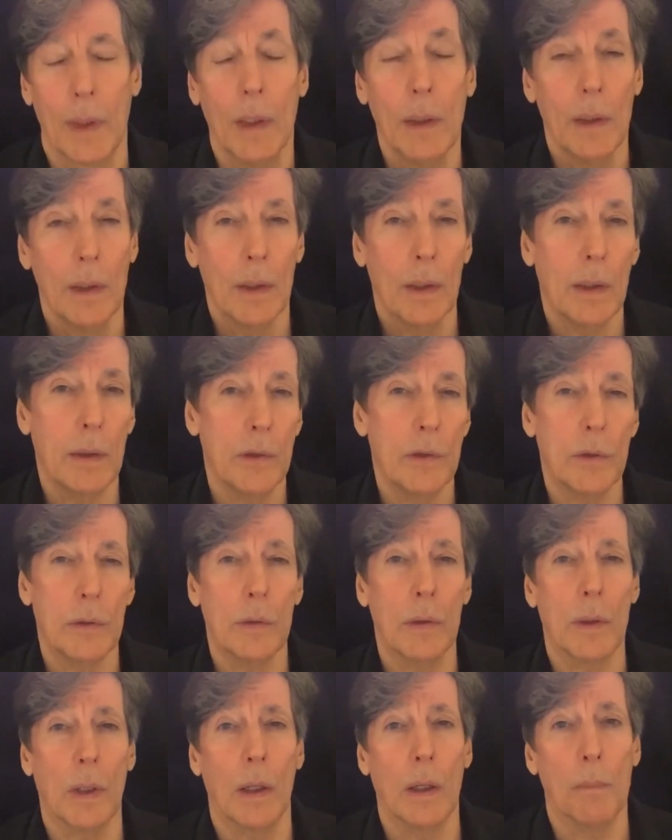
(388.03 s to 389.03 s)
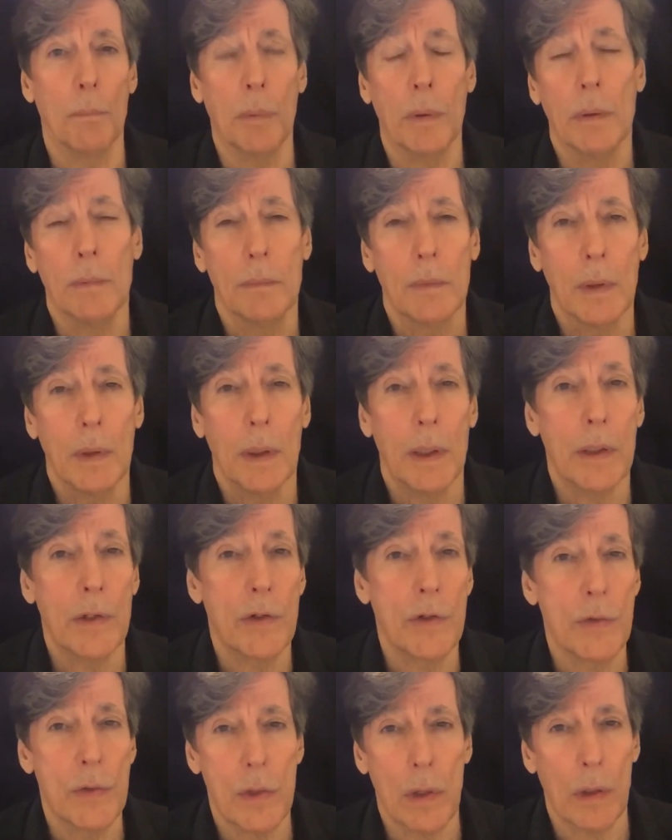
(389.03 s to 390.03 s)
He stood up,
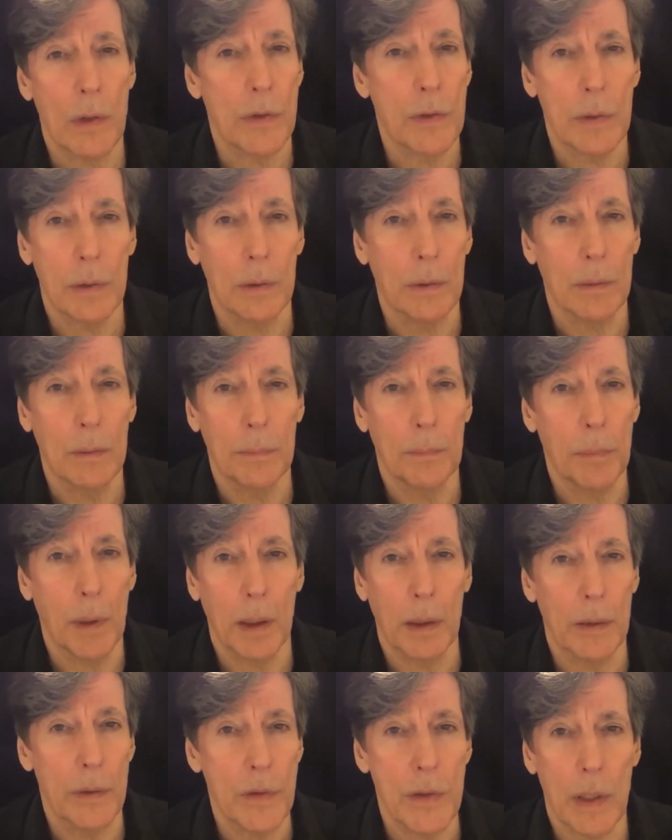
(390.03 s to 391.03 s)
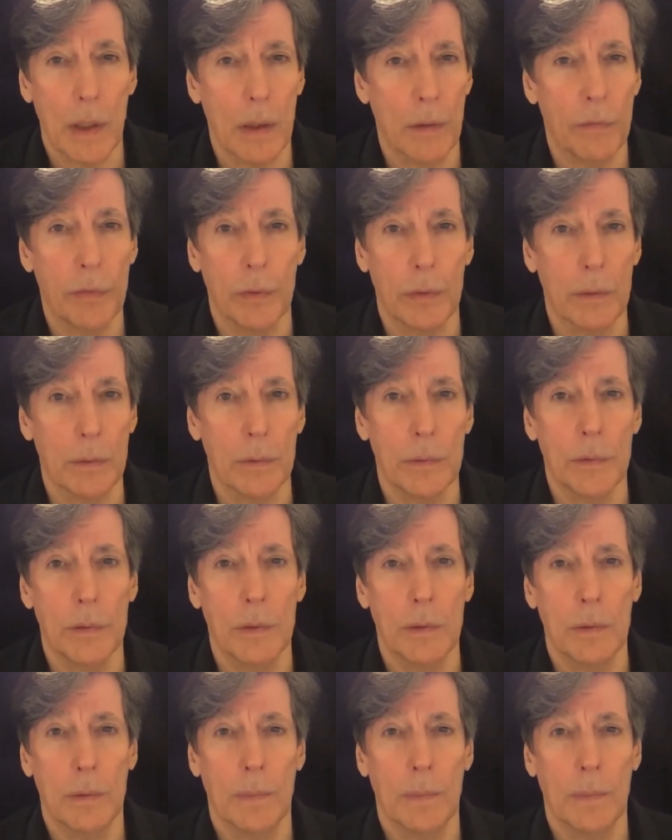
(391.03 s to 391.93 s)
exhausted by his efforts.